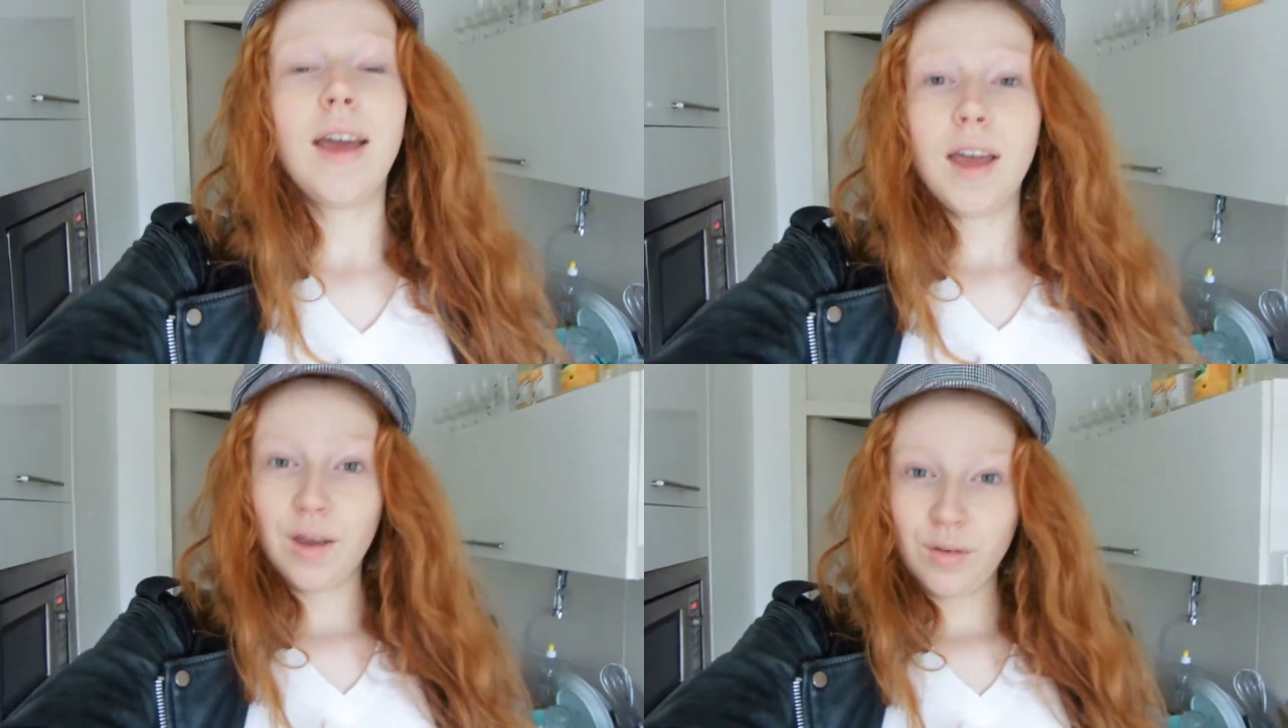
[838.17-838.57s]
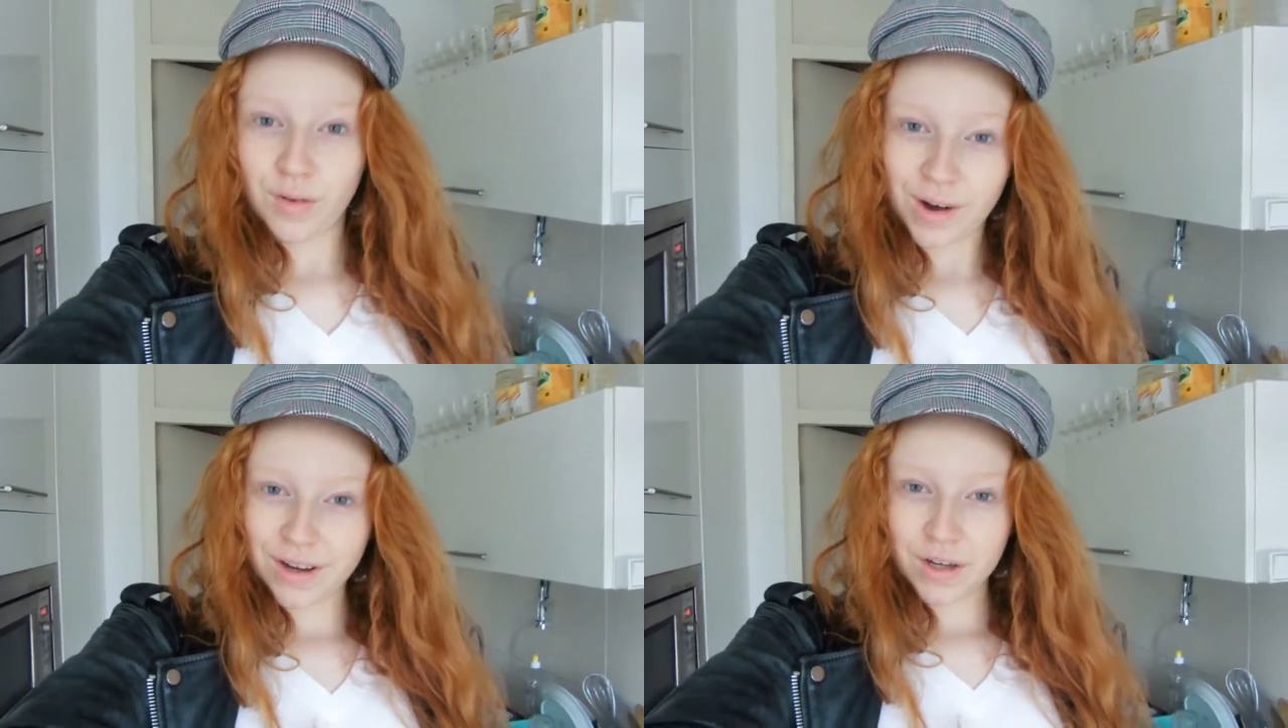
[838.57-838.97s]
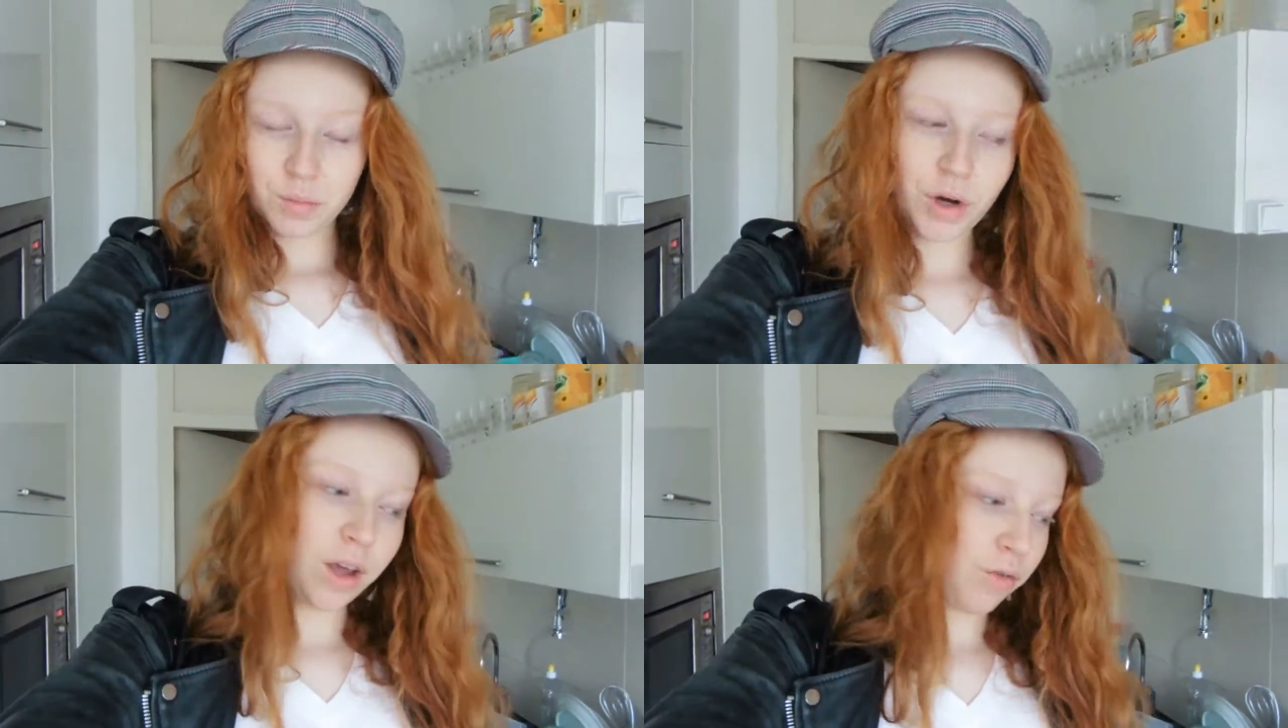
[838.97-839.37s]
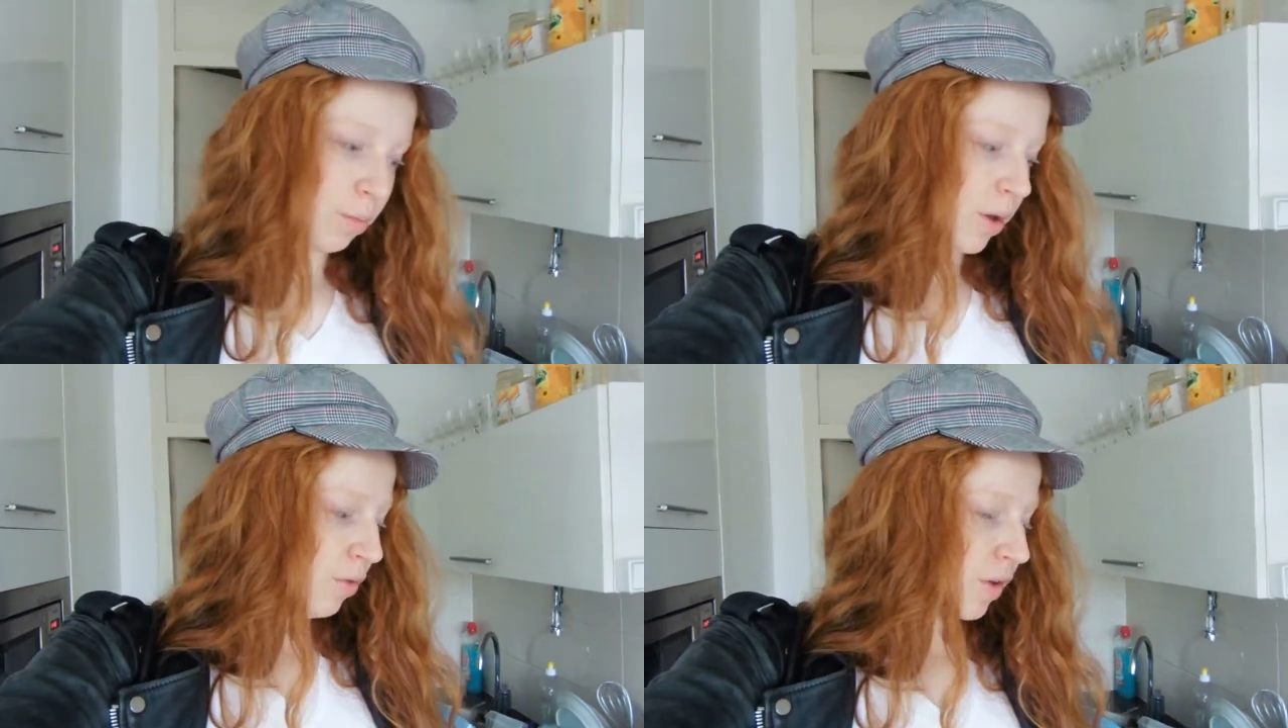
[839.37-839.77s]
A very good morning
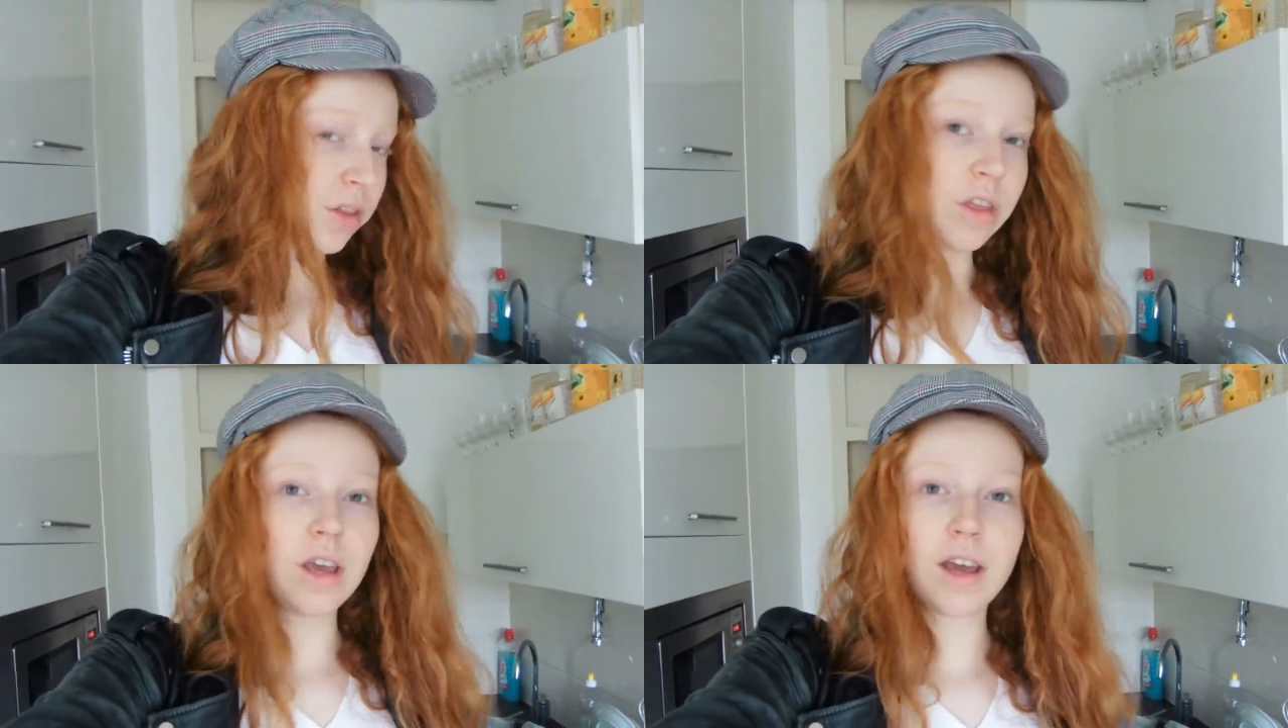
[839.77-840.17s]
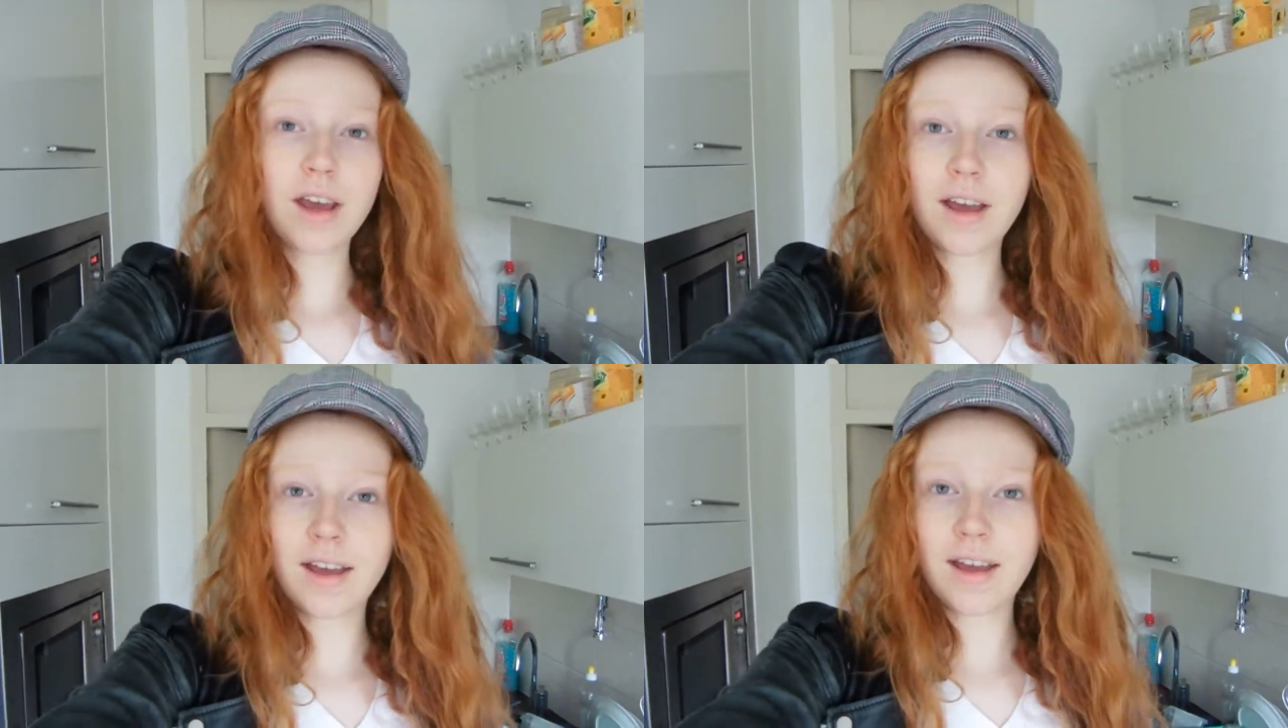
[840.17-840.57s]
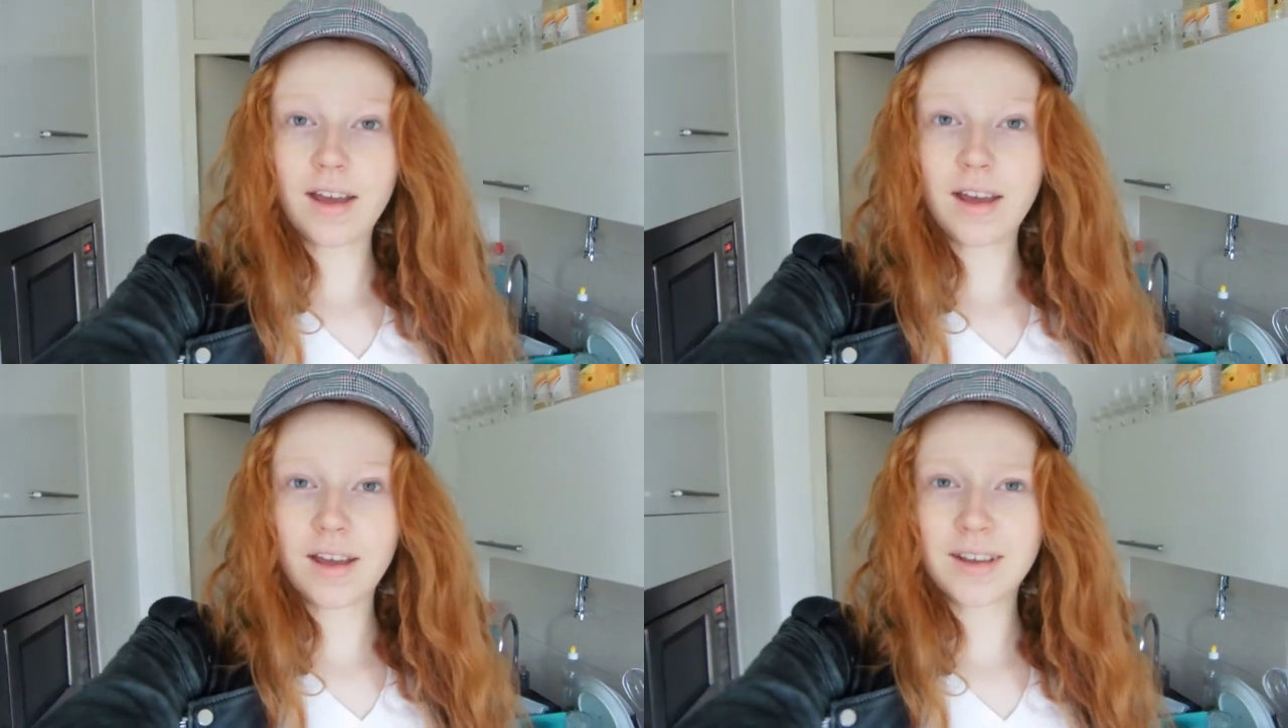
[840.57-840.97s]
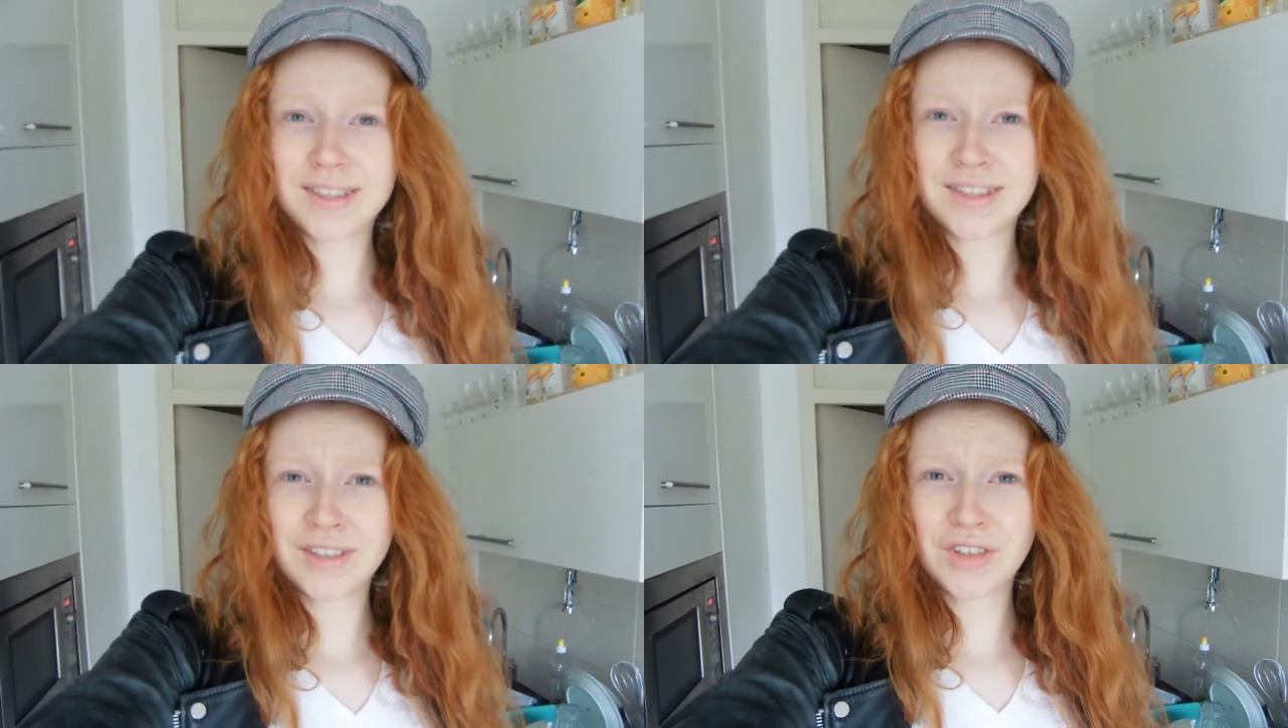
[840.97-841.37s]
for my filthy
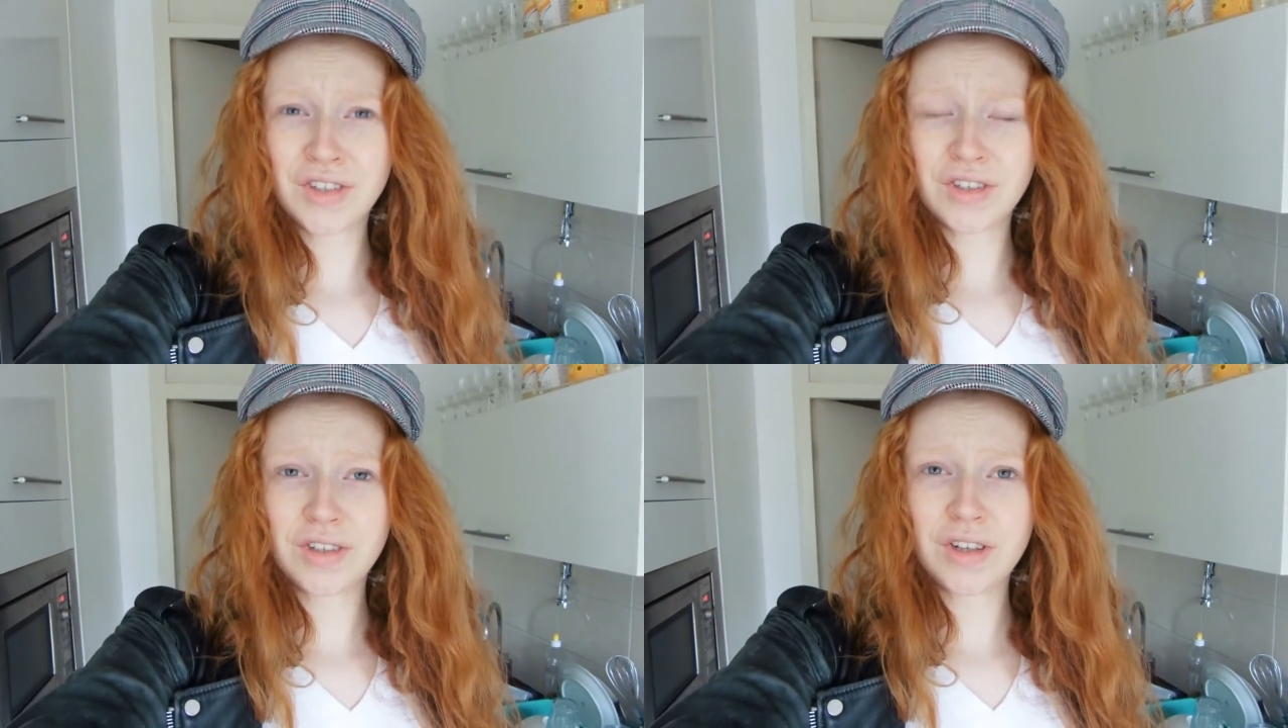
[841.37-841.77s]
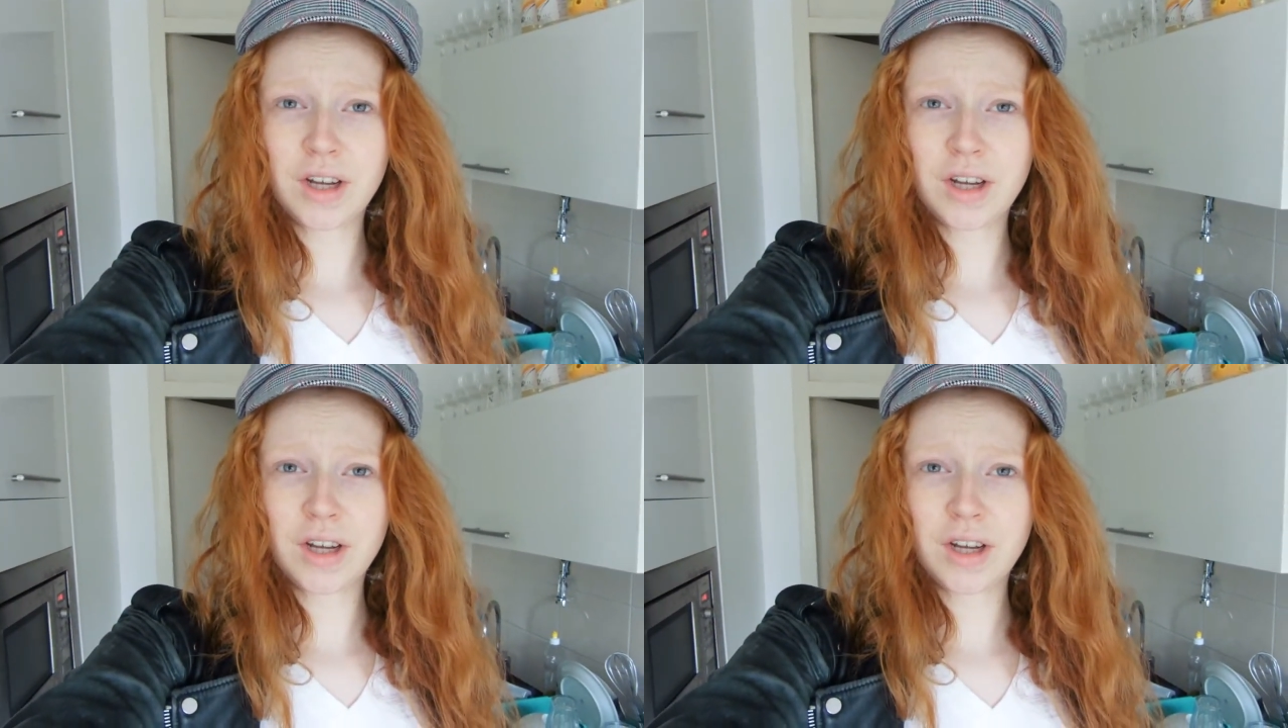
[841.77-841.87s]
ass kitchen.